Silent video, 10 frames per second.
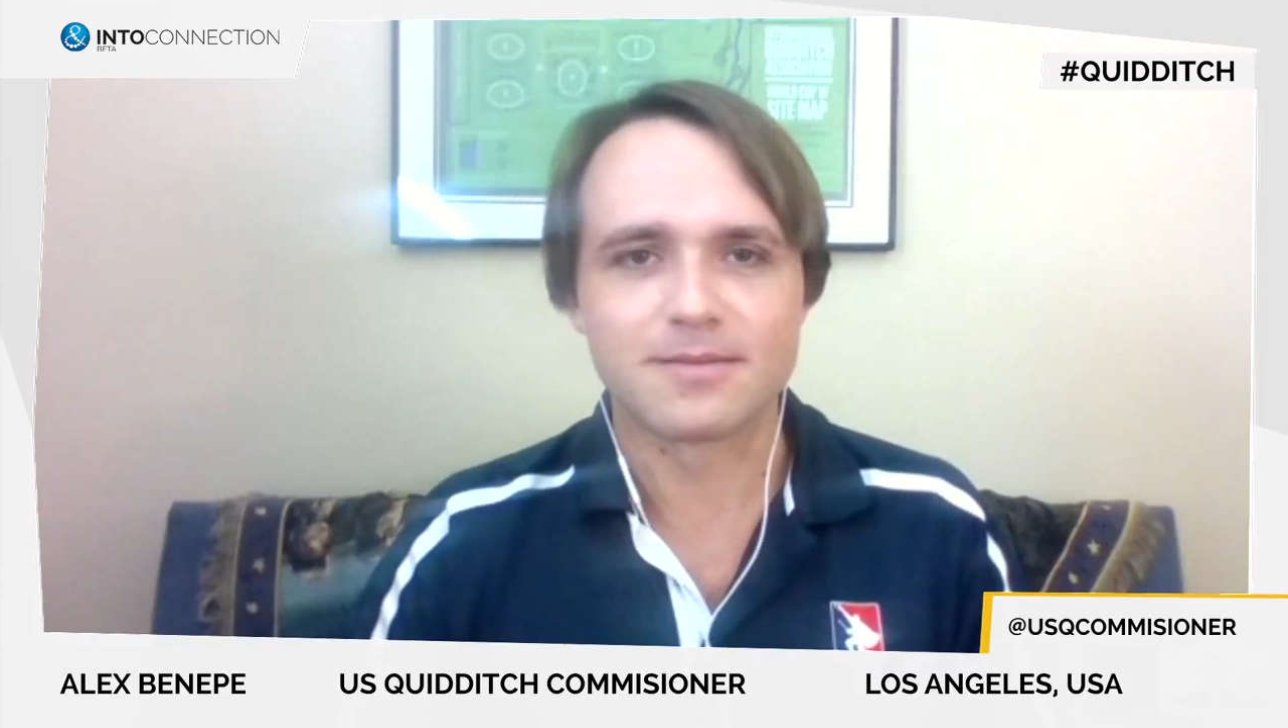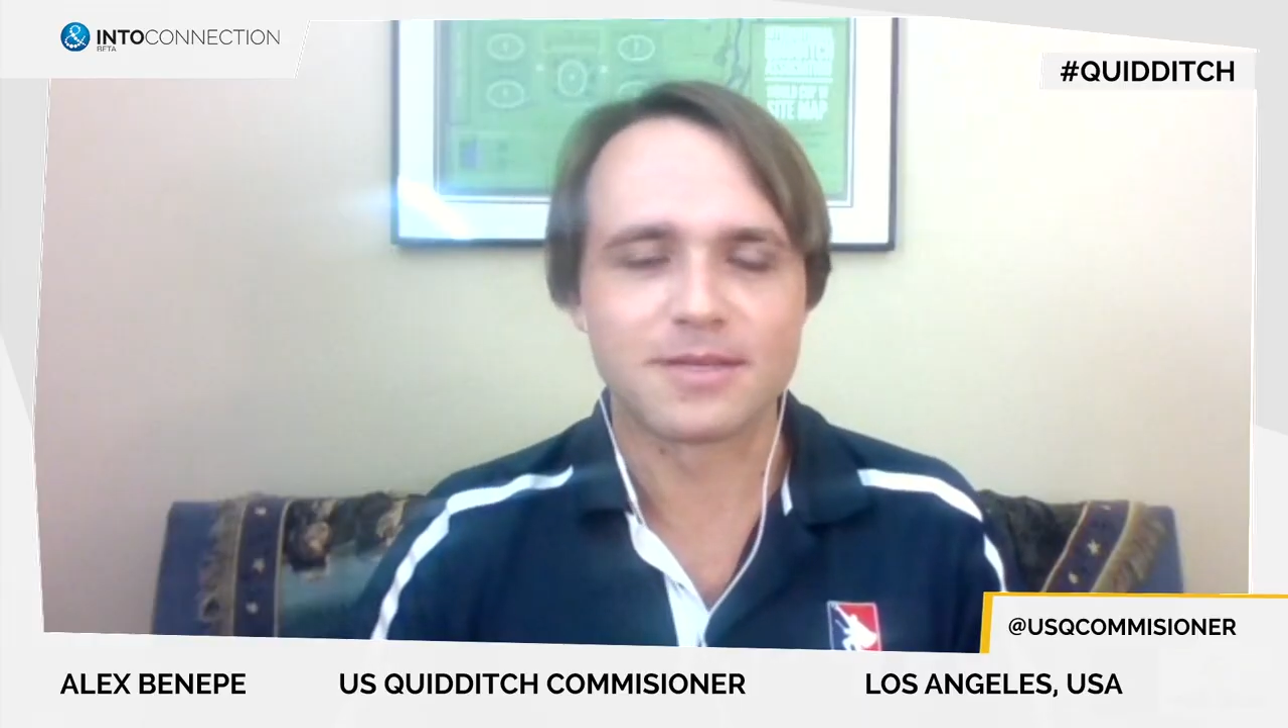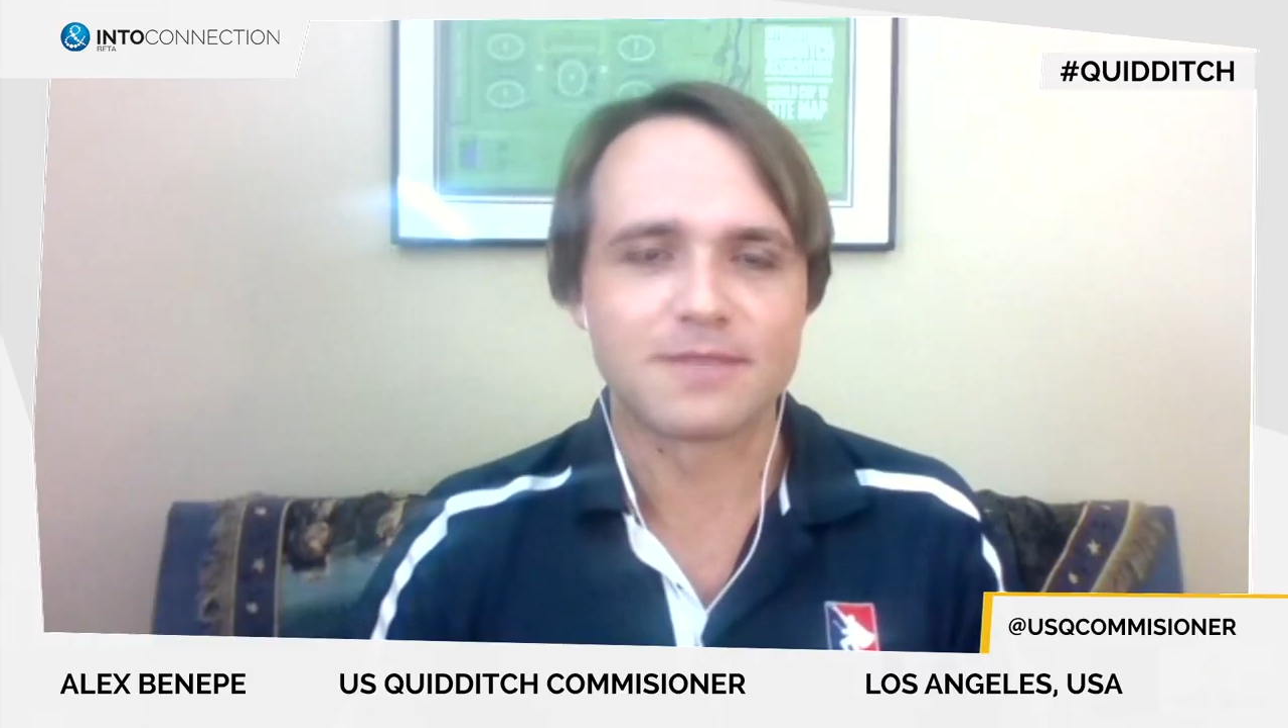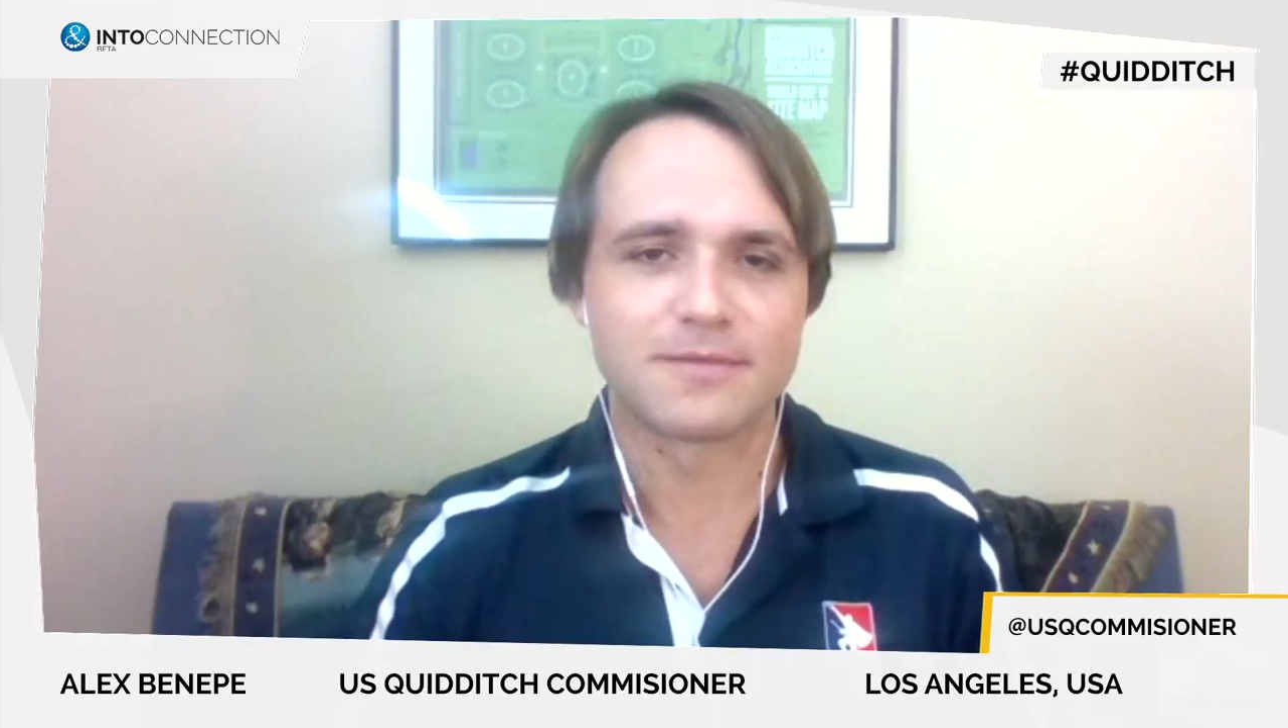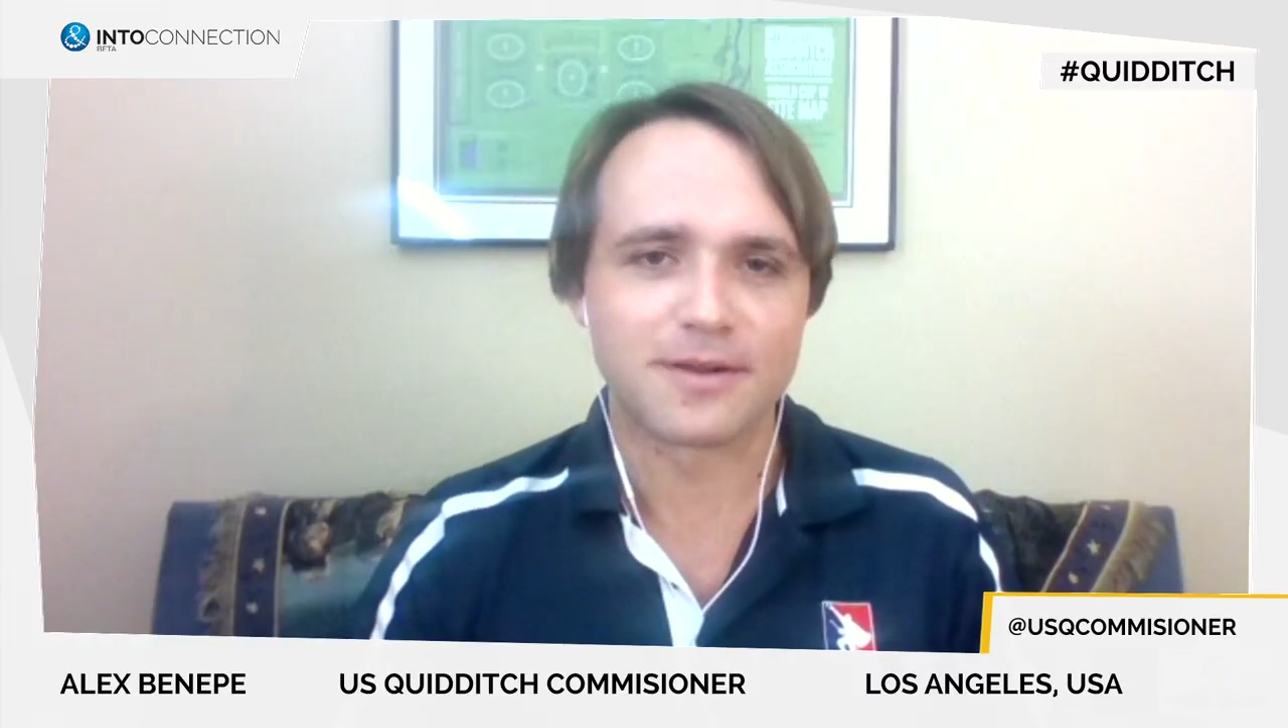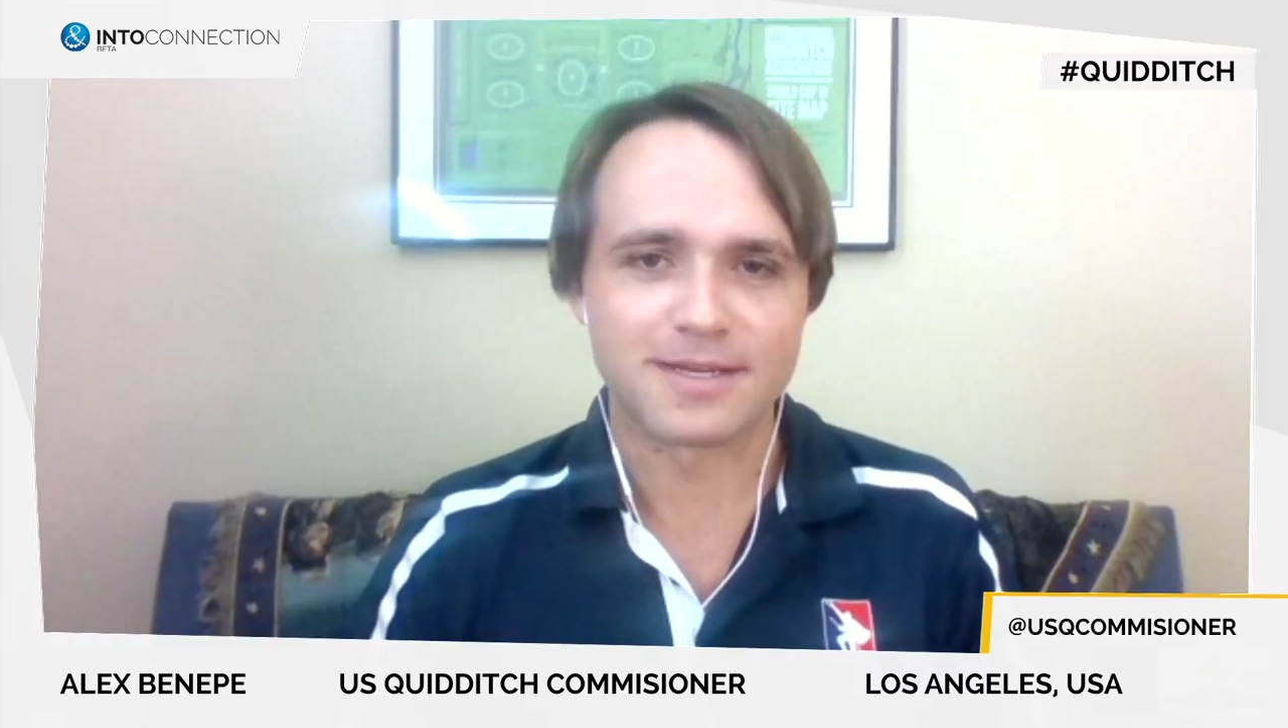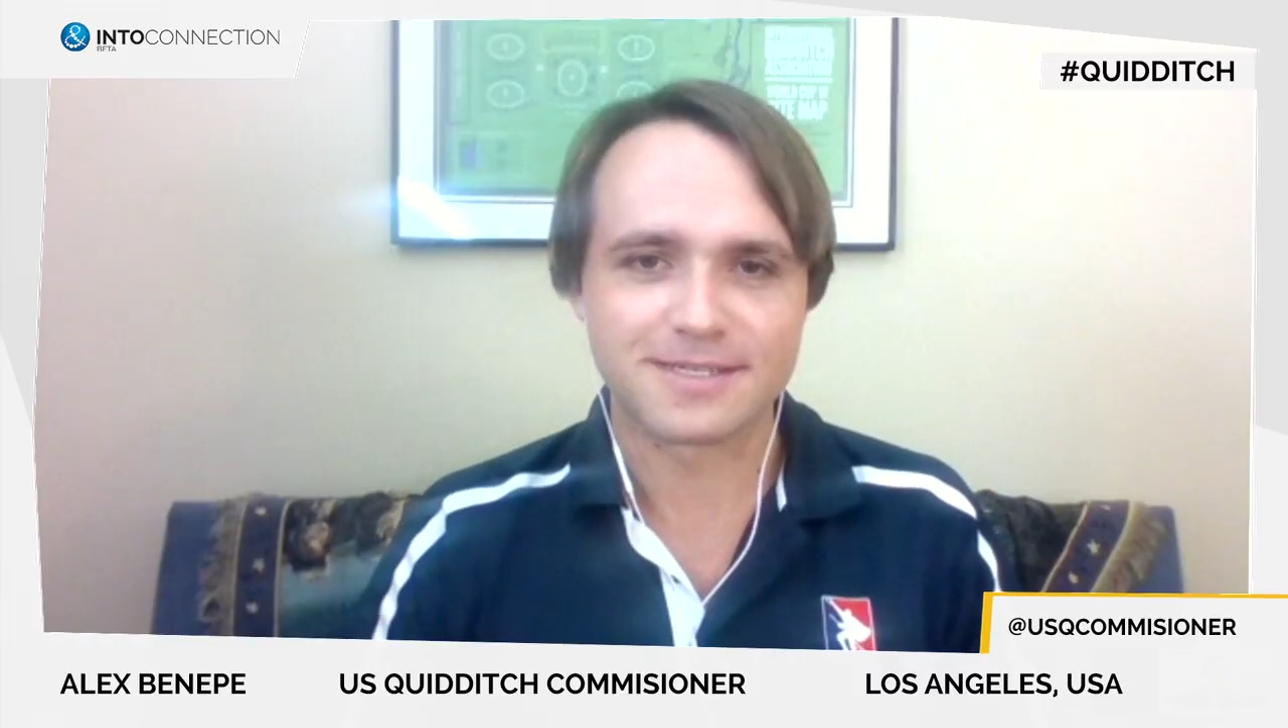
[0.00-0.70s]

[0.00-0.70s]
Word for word: to be a very